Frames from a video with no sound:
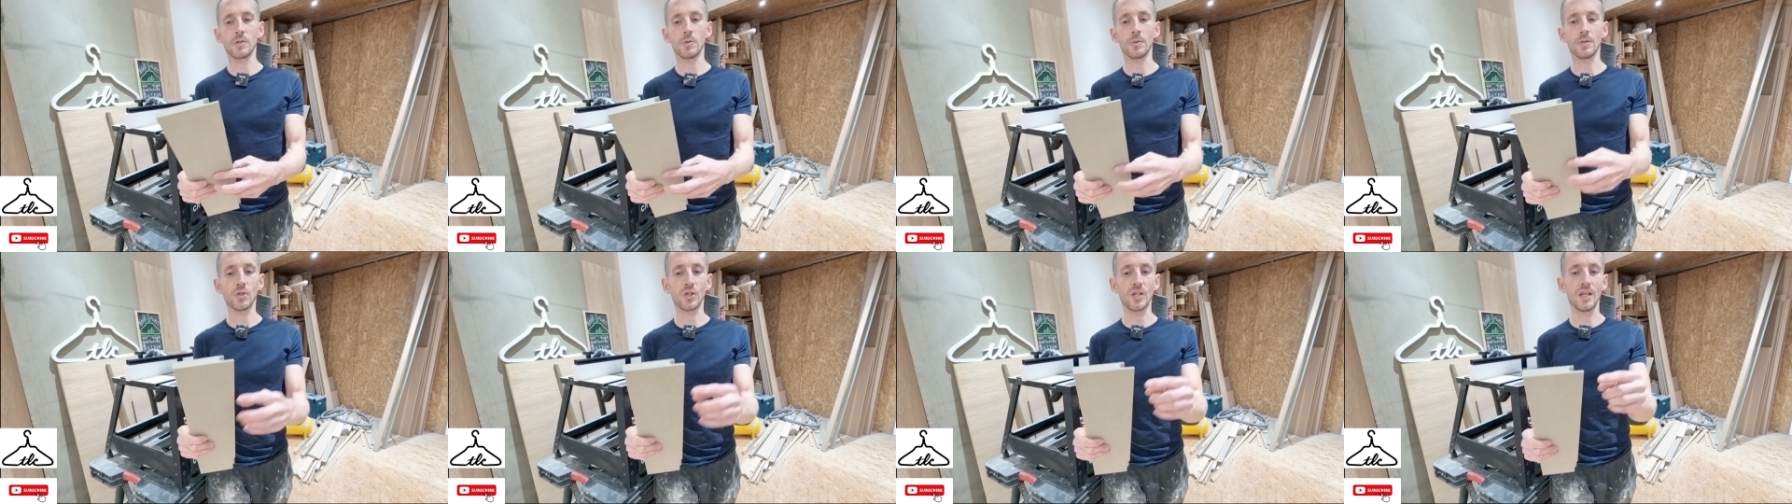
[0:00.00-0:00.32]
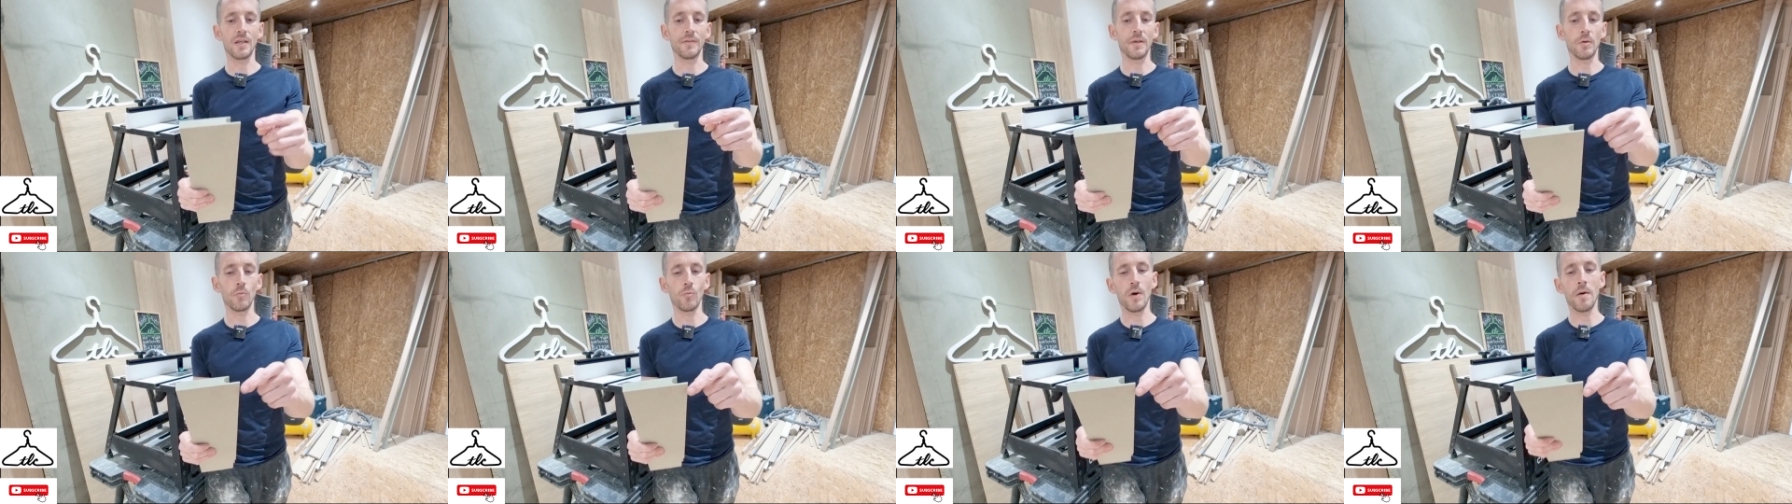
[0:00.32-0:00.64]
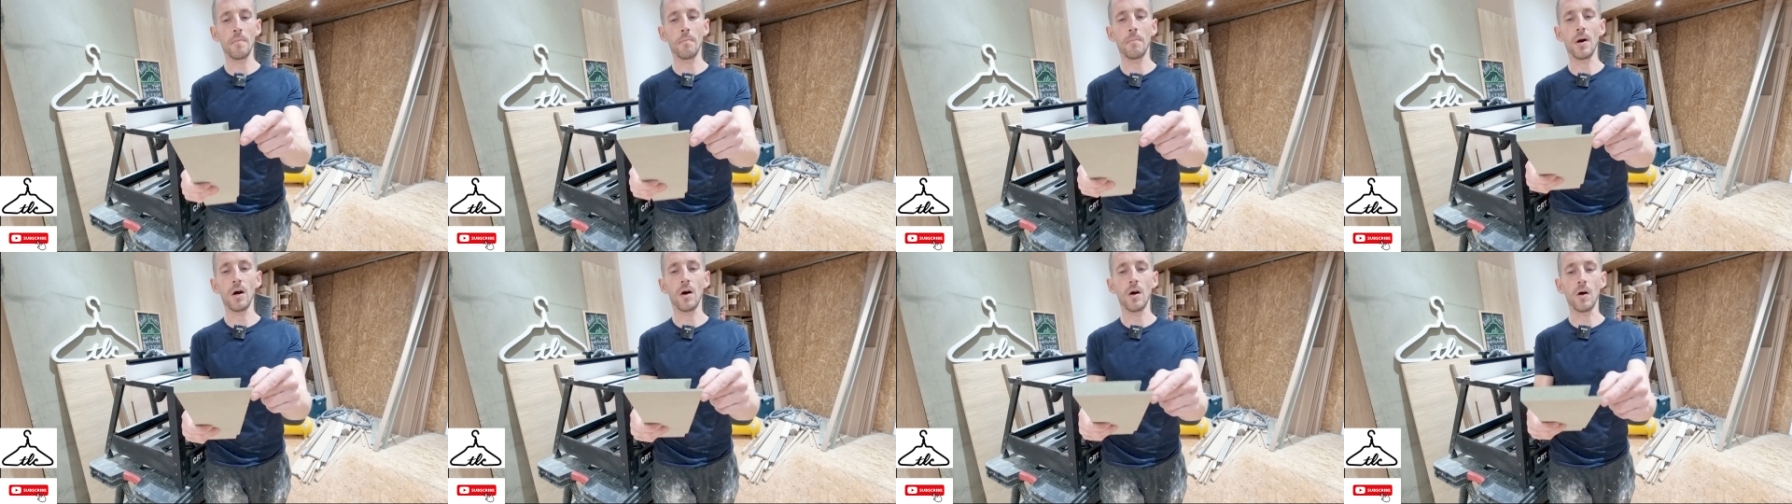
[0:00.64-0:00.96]
achieve it in one
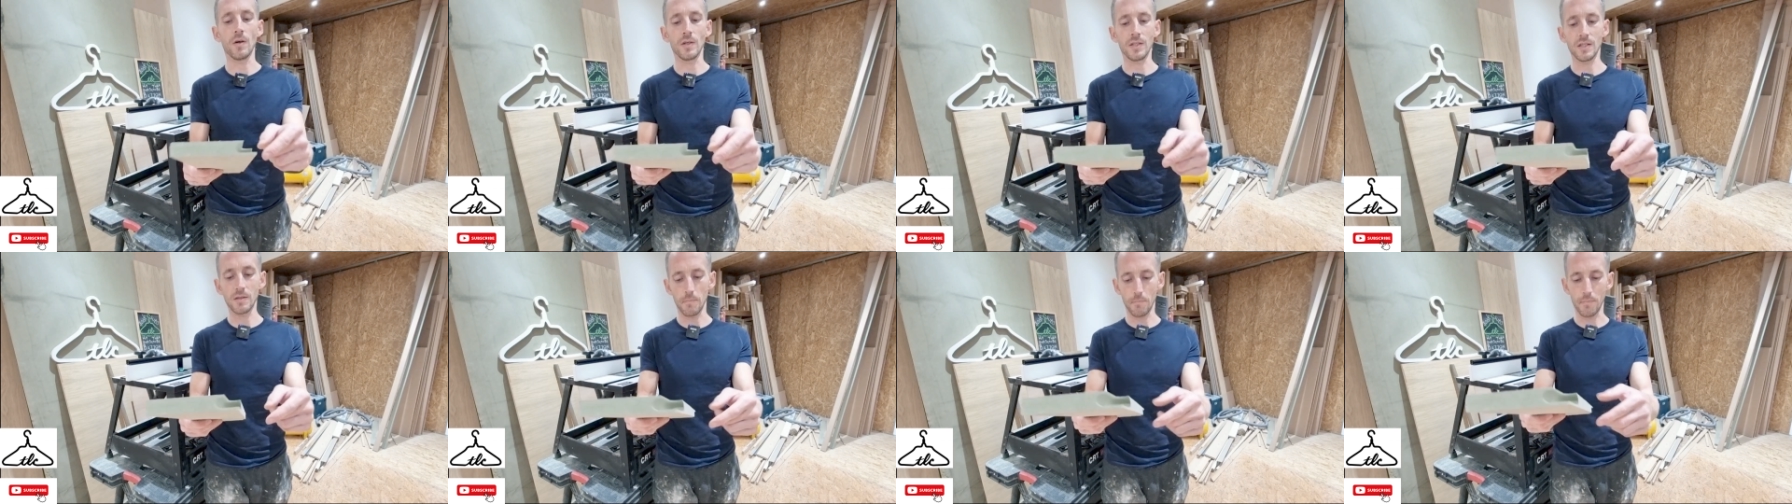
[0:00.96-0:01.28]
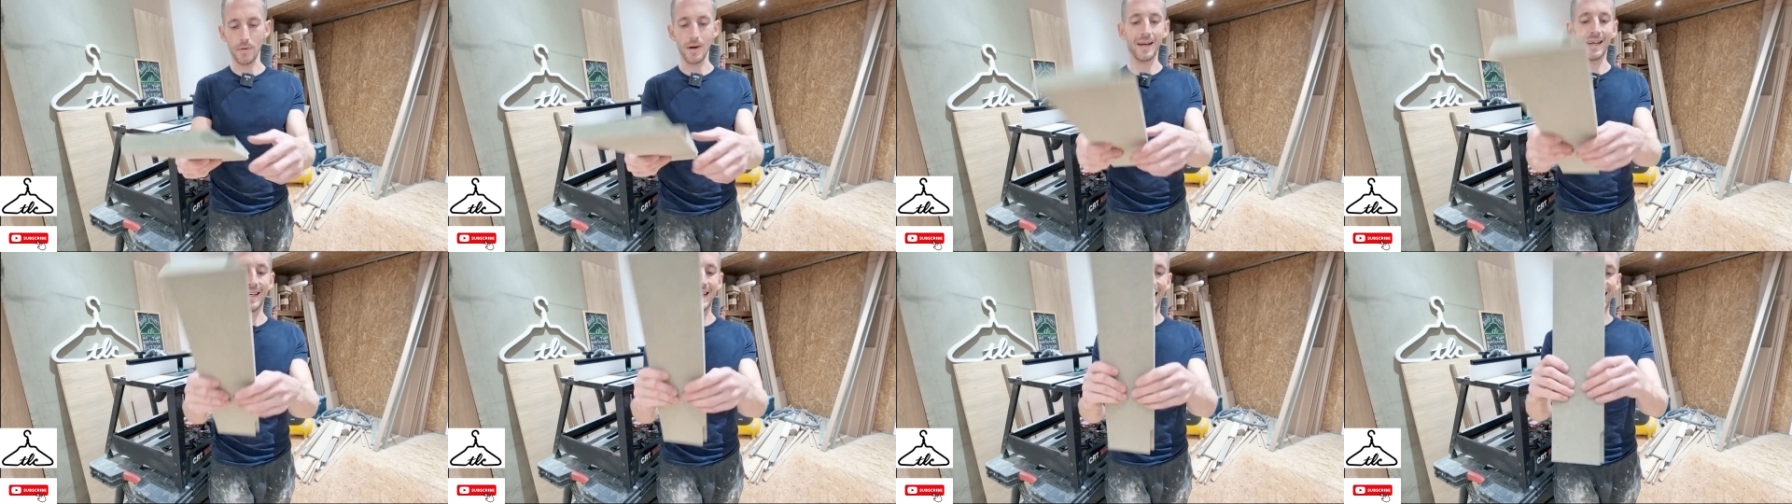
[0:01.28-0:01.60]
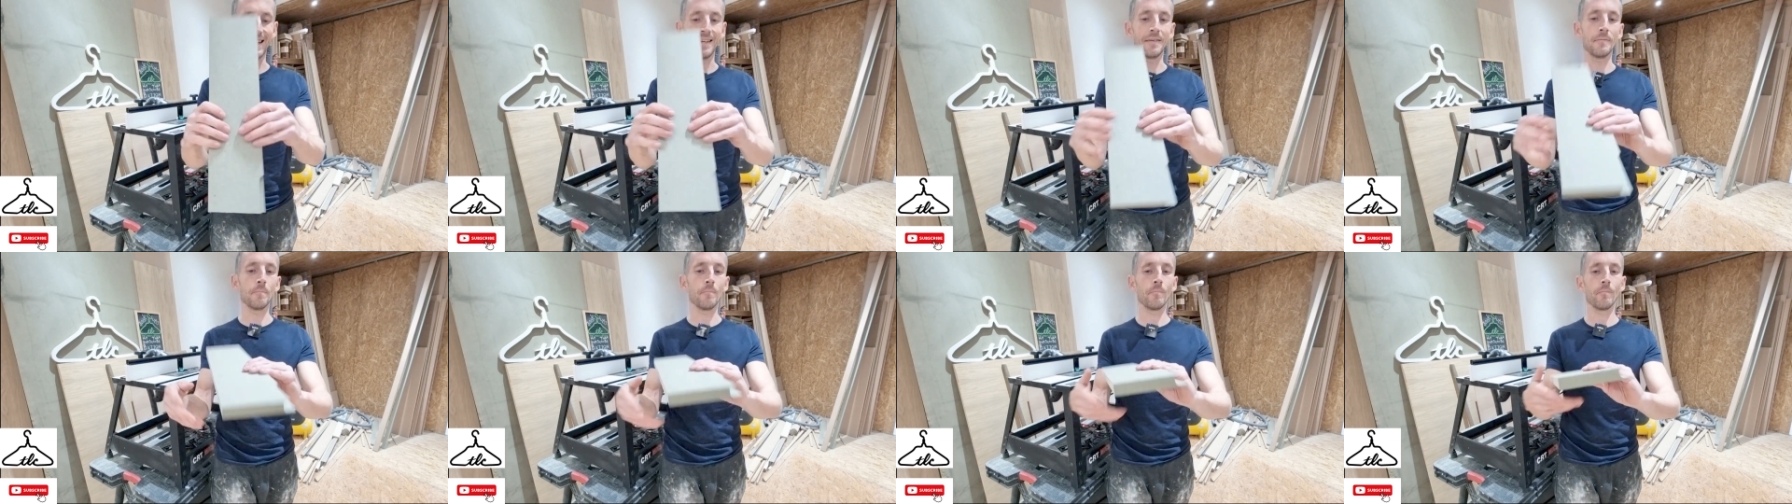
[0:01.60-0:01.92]
pass. But
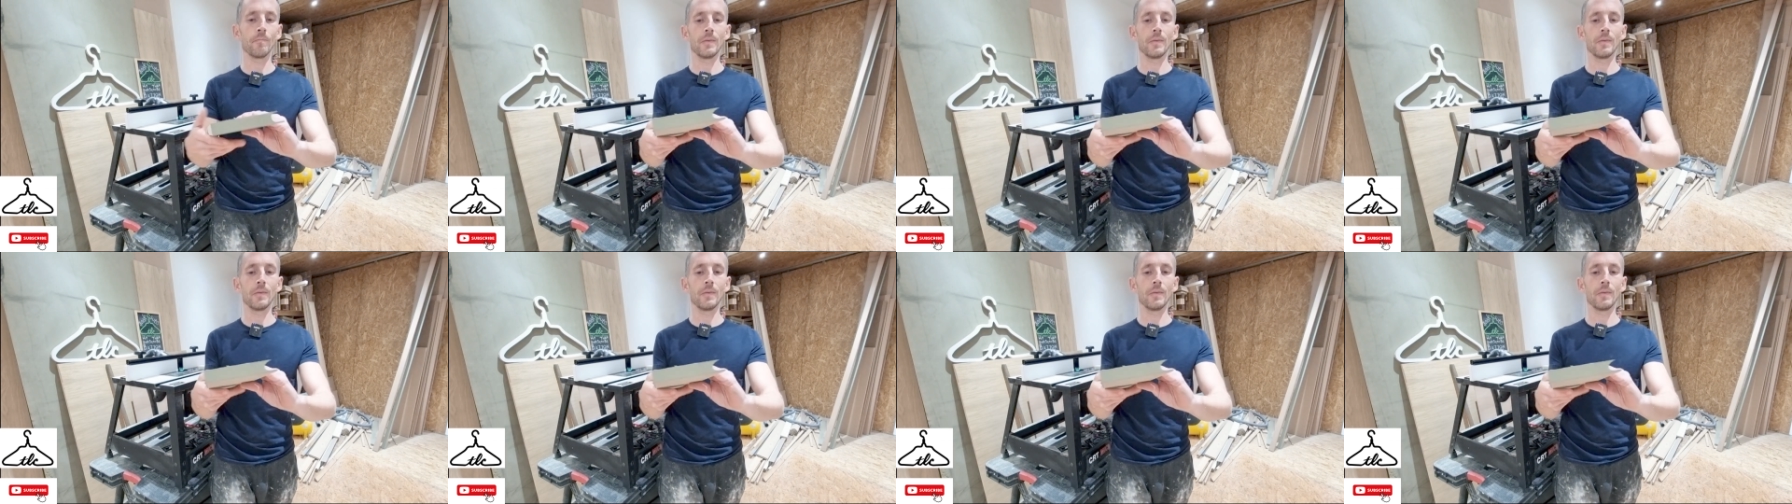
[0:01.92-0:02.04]
again,